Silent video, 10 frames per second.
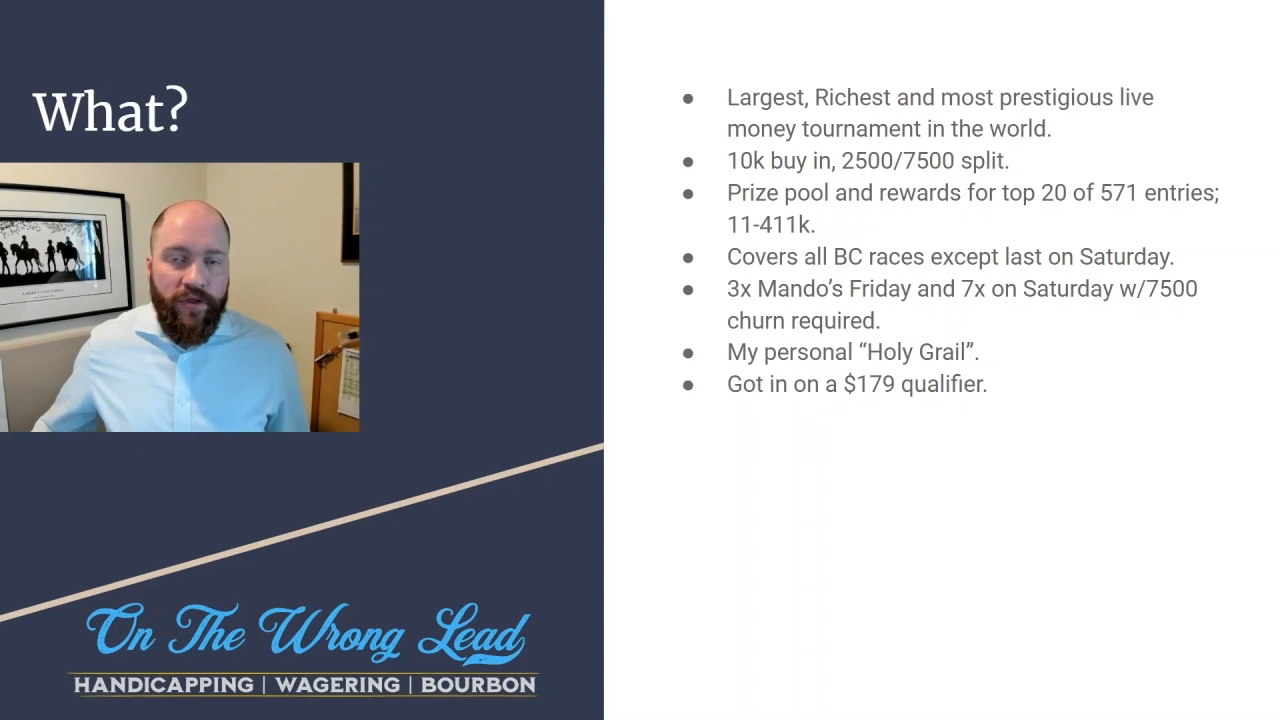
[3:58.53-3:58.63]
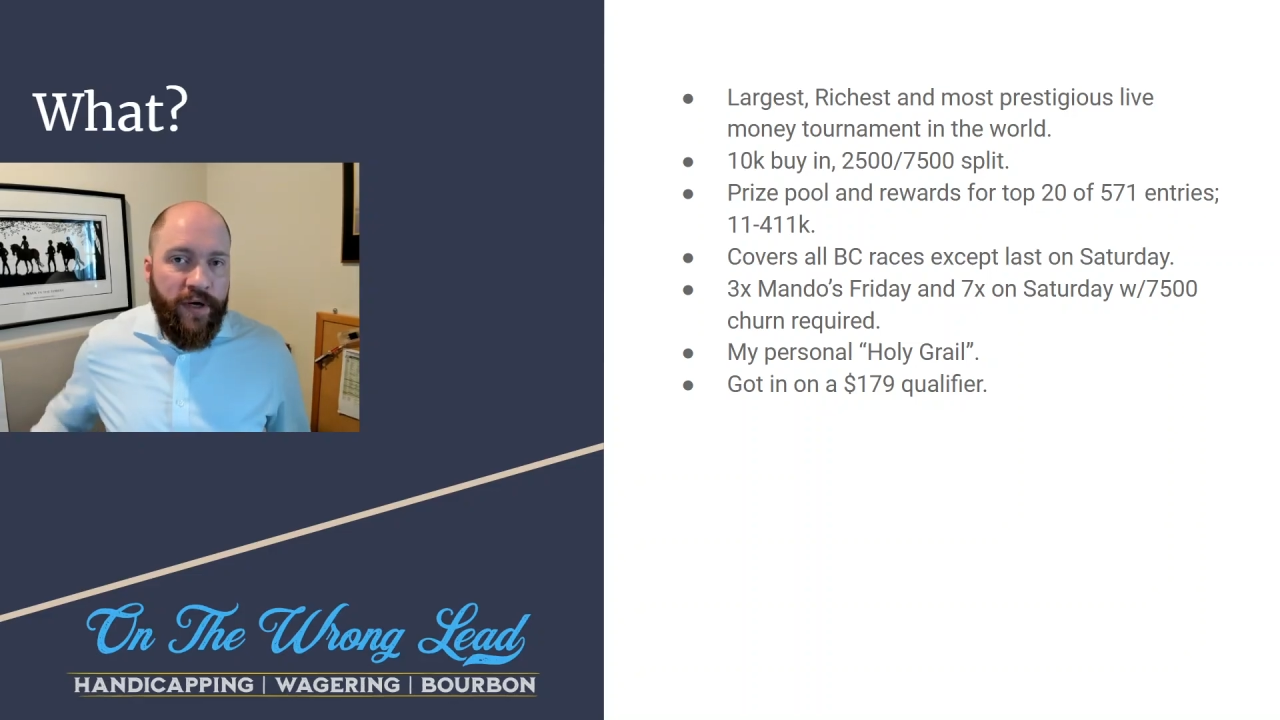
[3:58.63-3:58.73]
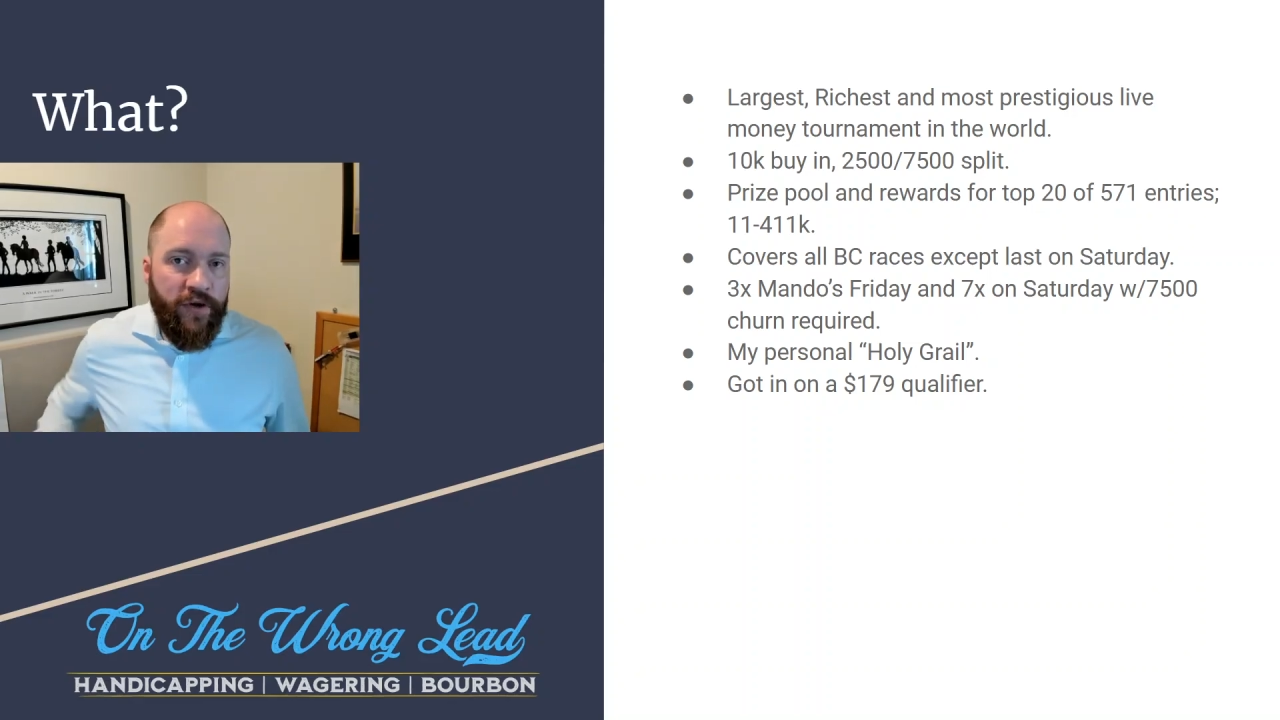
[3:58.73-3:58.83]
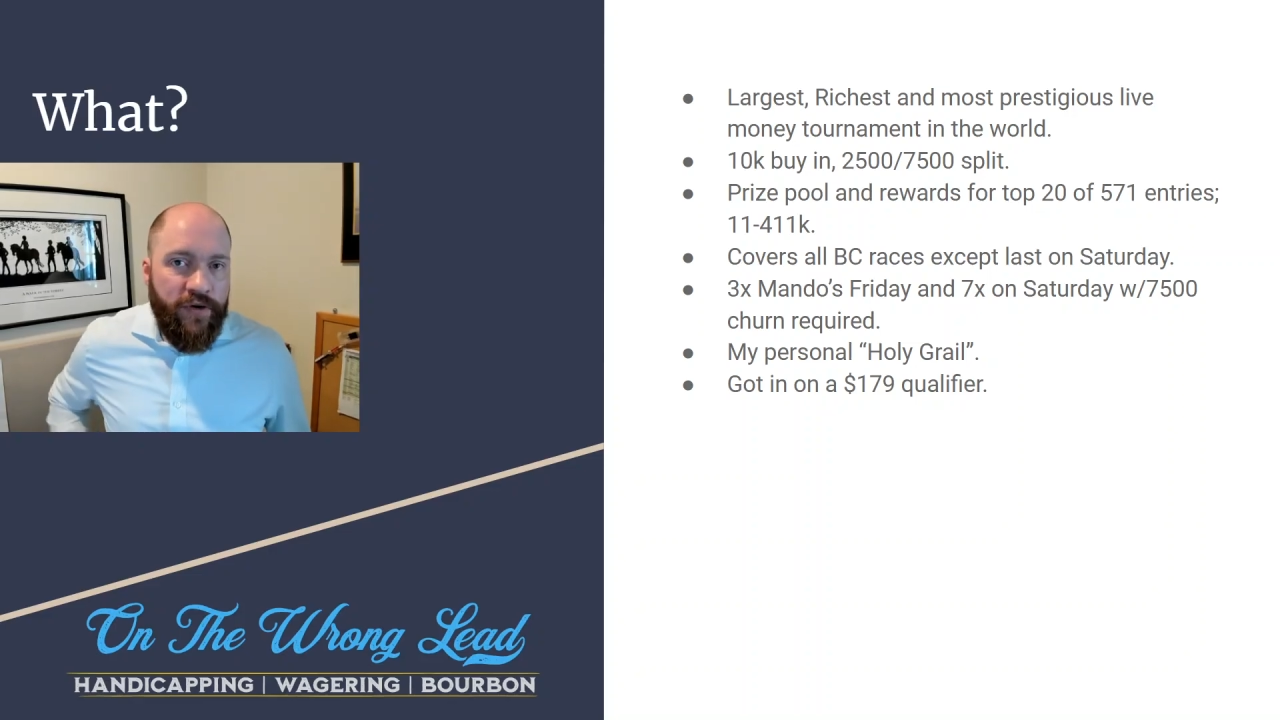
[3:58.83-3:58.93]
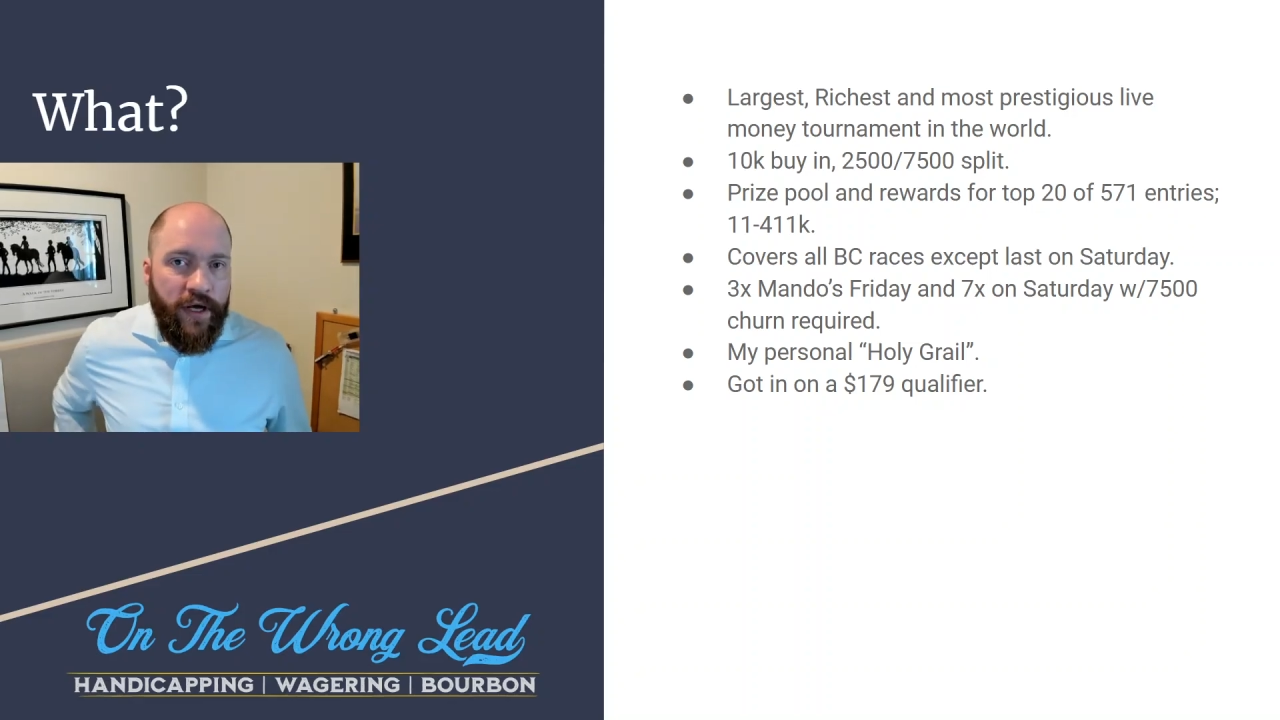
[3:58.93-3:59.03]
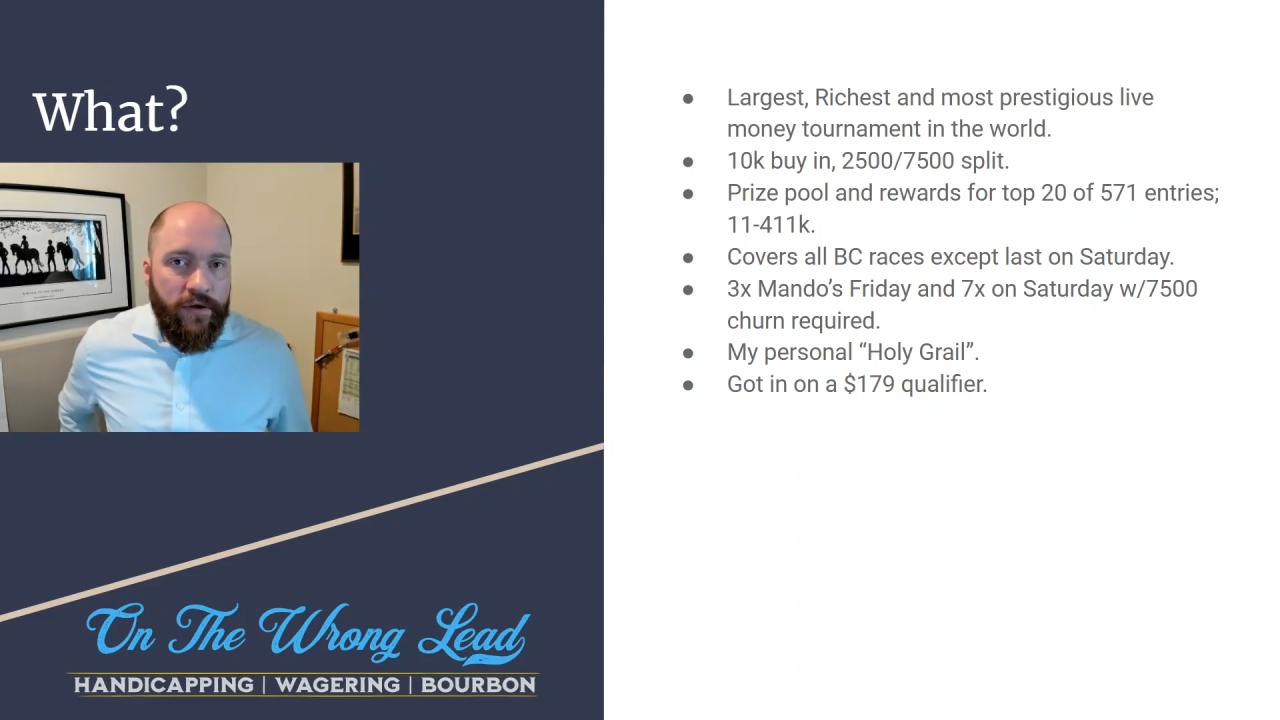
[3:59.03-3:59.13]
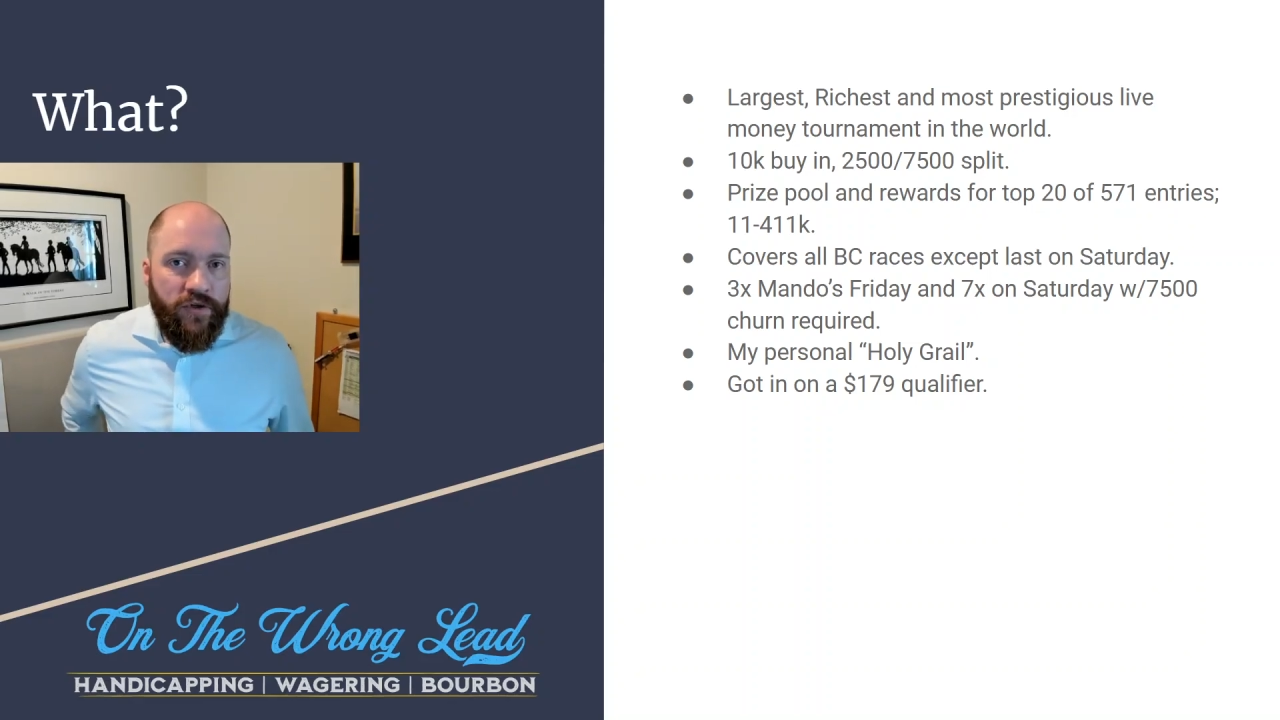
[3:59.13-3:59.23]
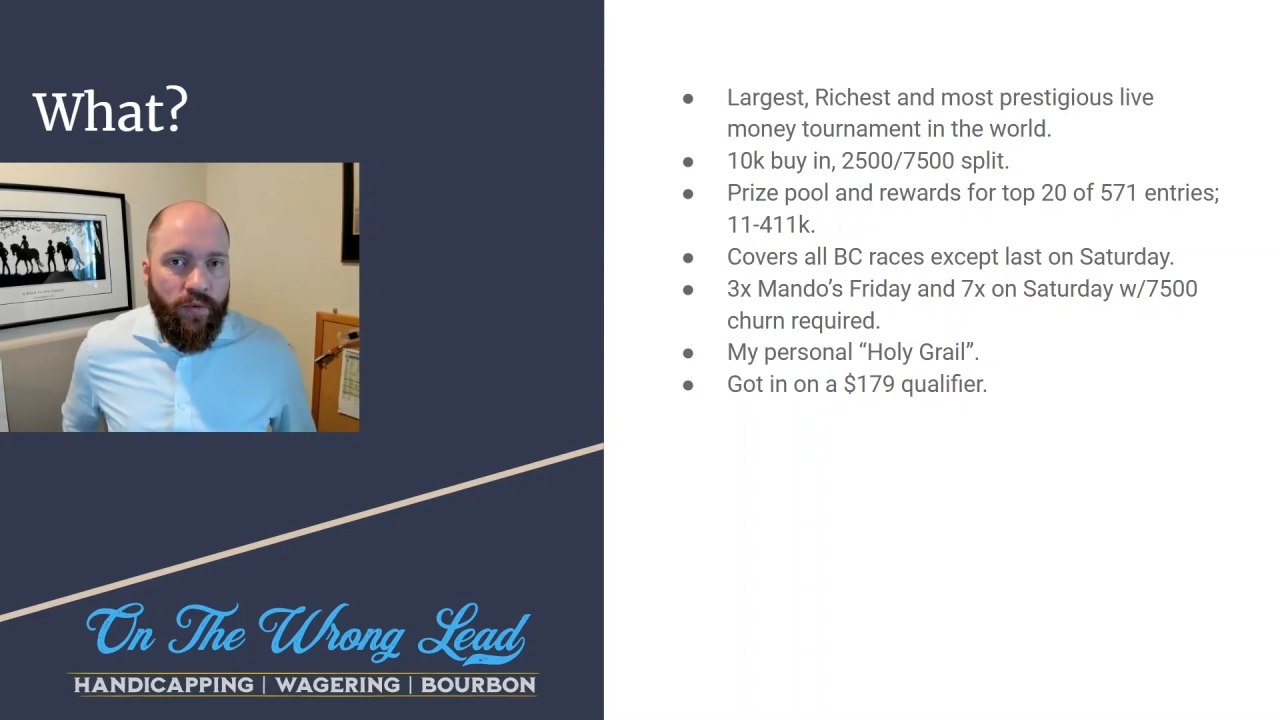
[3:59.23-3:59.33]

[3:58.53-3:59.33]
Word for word: $300